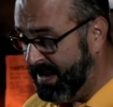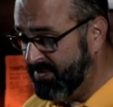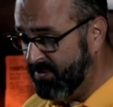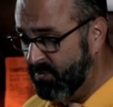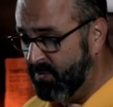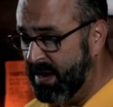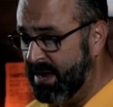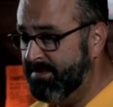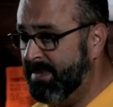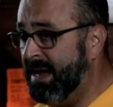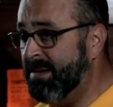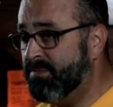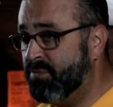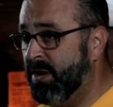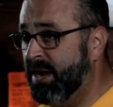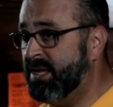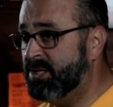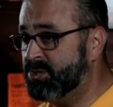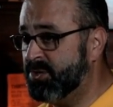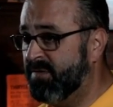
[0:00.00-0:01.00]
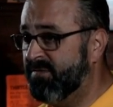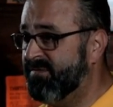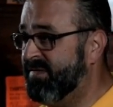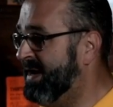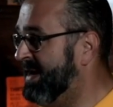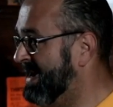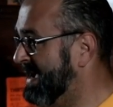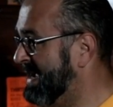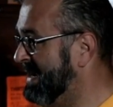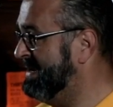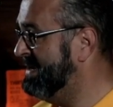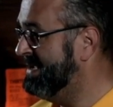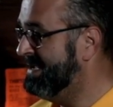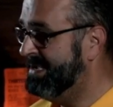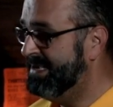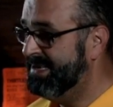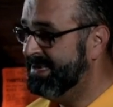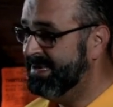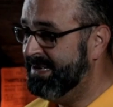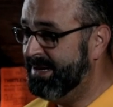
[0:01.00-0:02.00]
the way, my brakes are fine,
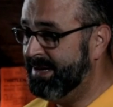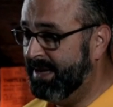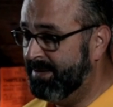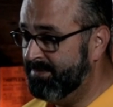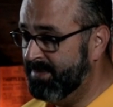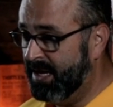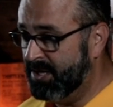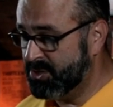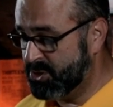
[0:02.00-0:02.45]
and I'm not